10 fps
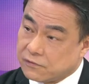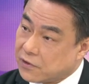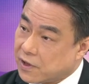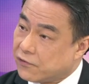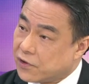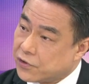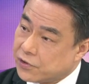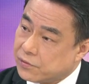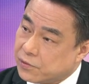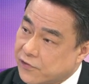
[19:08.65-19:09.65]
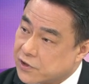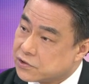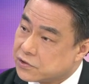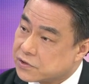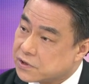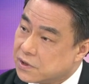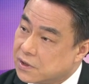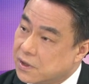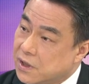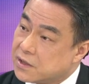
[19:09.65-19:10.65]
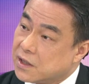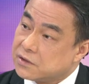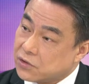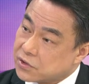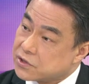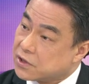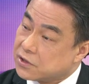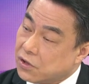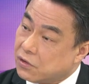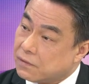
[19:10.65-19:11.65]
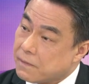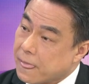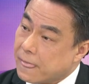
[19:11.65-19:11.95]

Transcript: for, for other professionals, and then doctors can go.